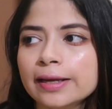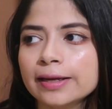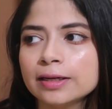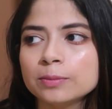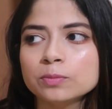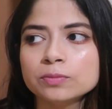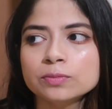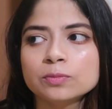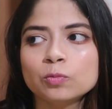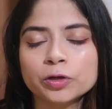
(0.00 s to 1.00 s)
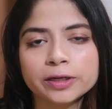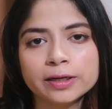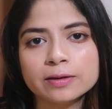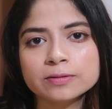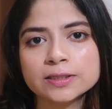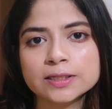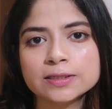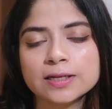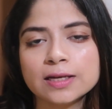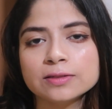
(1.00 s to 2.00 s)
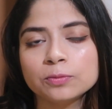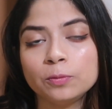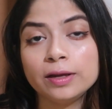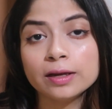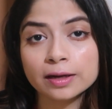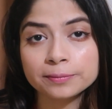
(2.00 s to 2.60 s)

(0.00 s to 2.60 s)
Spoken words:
and I'm working on 6 days a week.